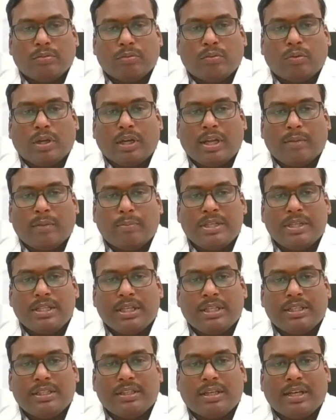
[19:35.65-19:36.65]
what happens
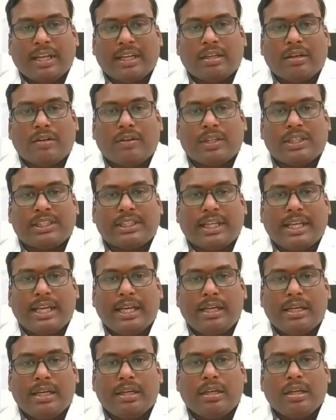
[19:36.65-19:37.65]
is like our
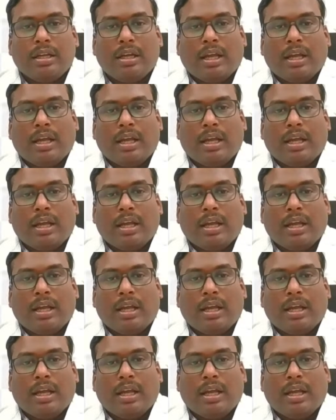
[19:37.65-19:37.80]
skin